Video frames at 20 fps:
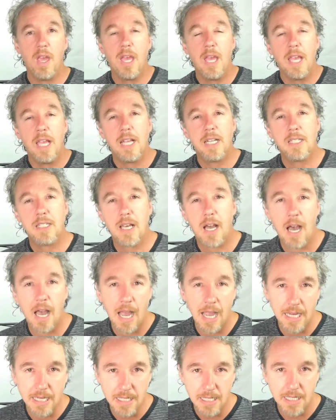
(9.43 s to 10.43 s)
It's the
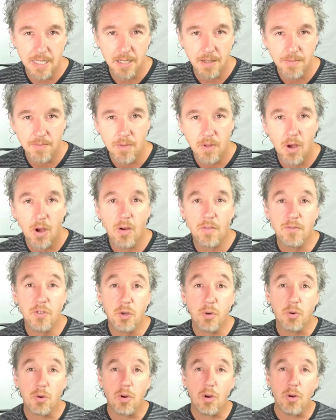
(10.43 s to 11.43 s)
idea of
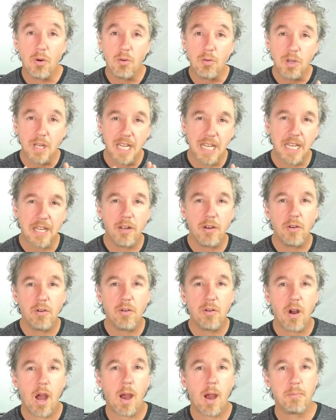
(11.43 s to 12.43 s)
your own
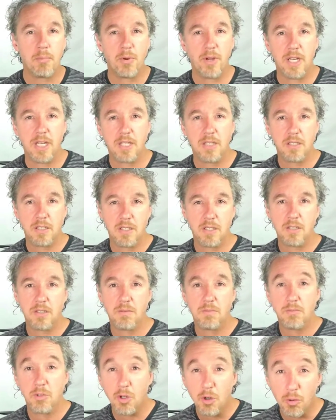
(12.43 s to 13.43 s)
inner operating
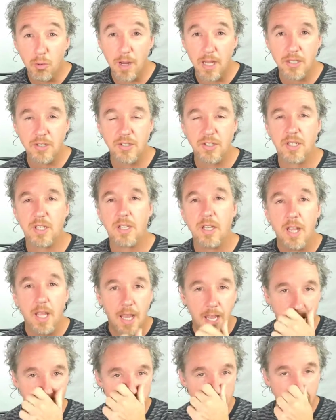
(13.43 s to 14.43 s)
system question.
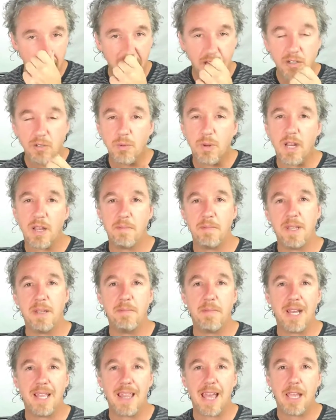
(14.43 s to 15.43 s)
And here's what I mean
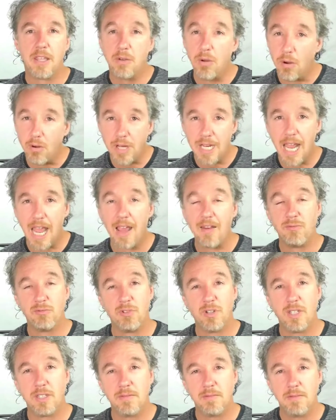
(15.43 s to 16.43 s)
by that. You already have
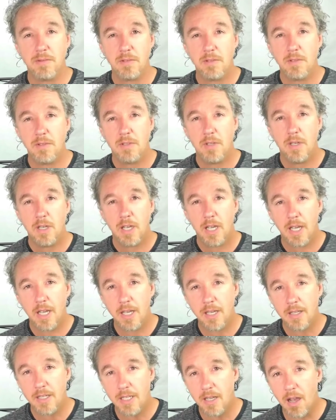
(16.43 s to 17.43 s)
one.
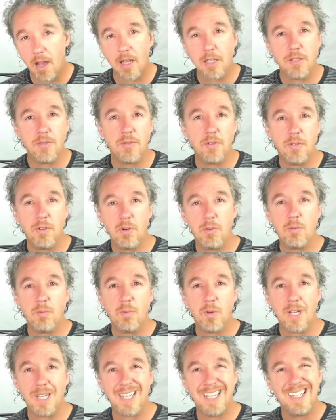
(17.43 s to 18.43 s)
And the odds of you knowing
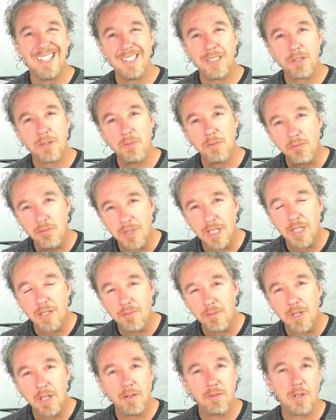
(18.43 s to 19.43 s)
what it is are really,
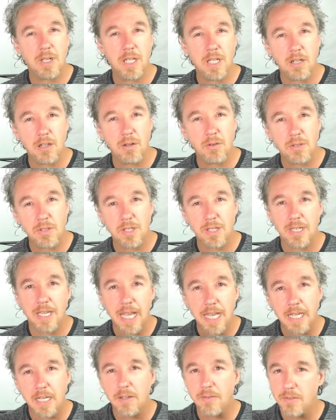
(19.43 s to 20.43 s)
really, really close to
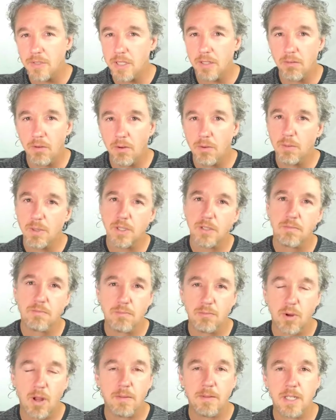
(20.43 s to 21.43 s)
-0, which
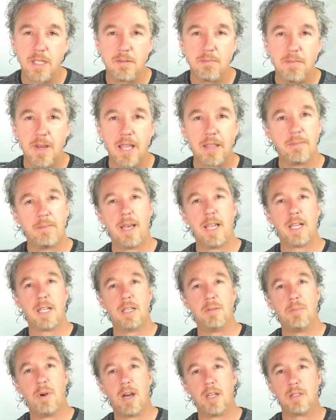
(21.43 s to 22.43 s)
probably isn't mathematically
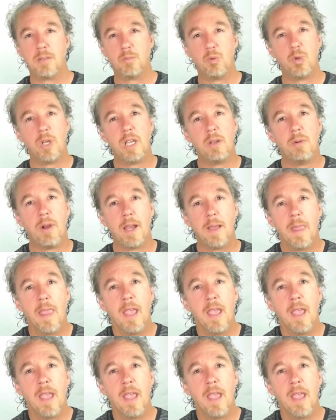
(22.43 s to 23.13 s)
possible anyway.